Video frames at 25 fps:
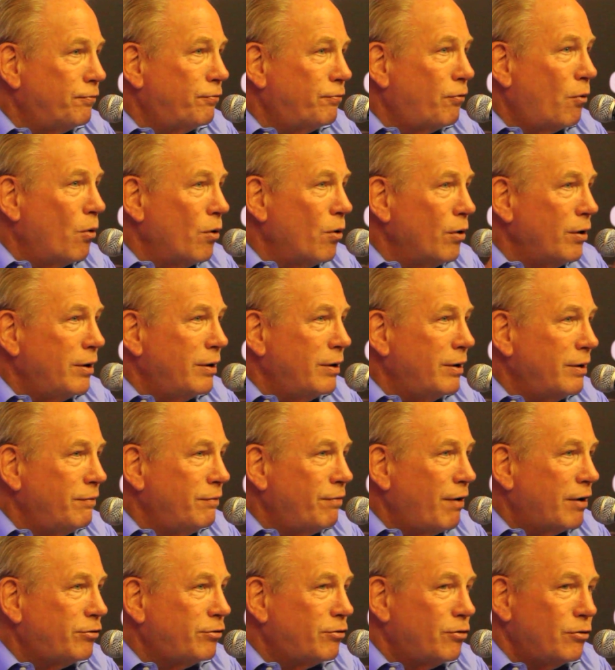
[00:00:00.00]
to foreign
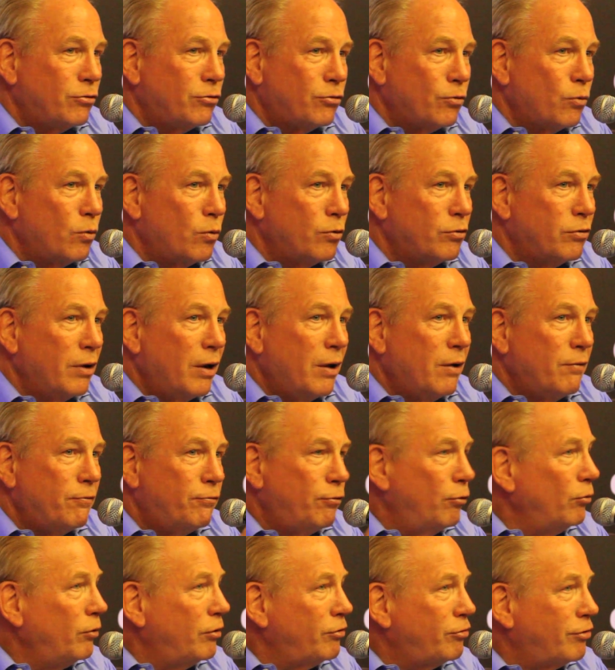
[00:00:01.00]
investors who are
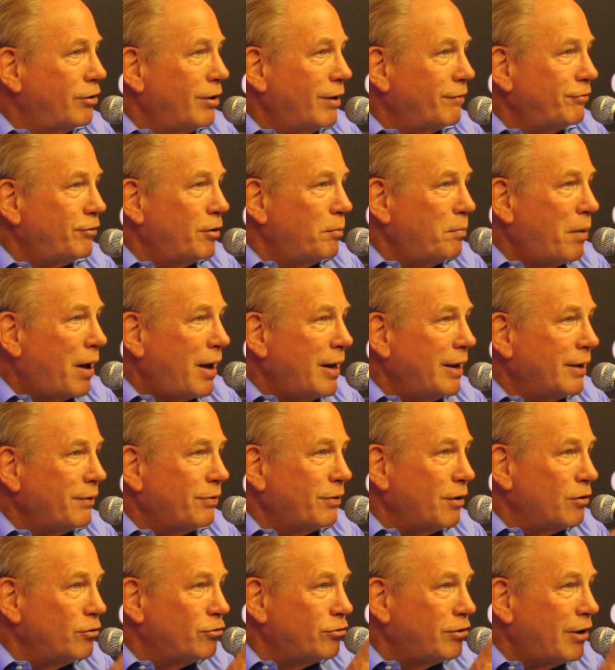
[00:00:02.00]
foolish enough to
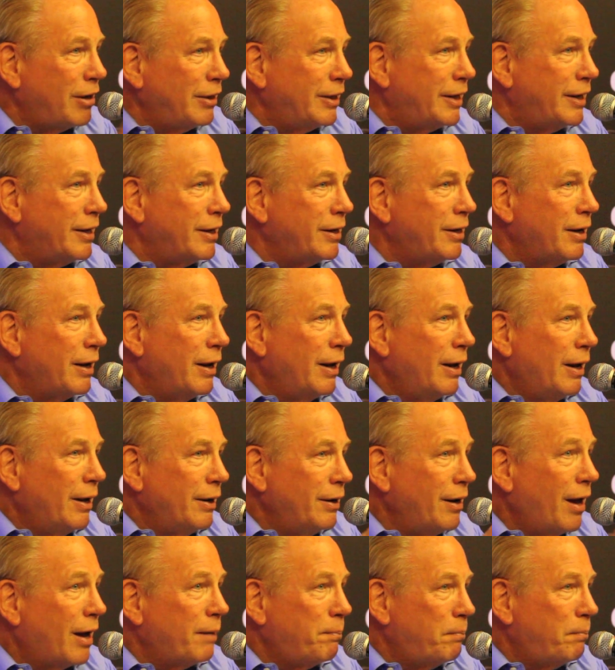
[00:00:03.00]
buy it, they're selling it
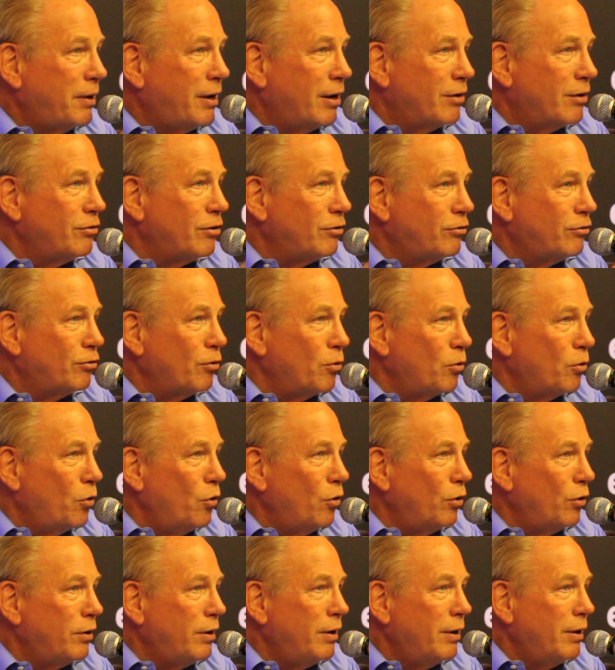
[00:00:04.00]
not because it's
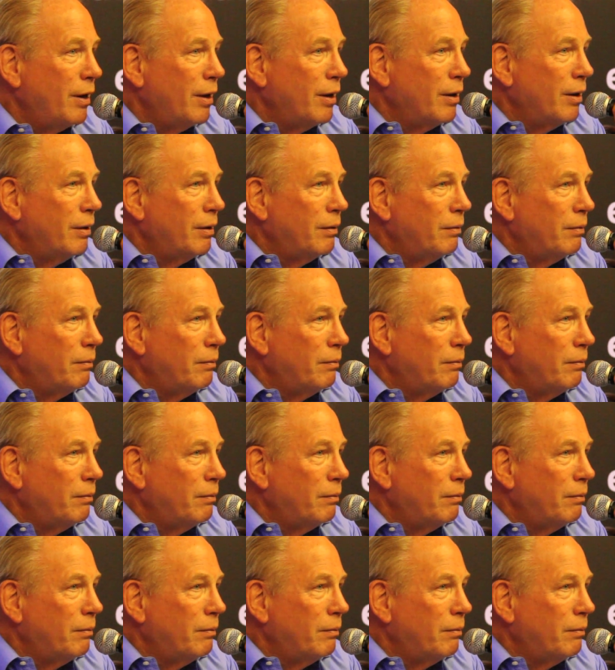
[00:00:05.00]
so good,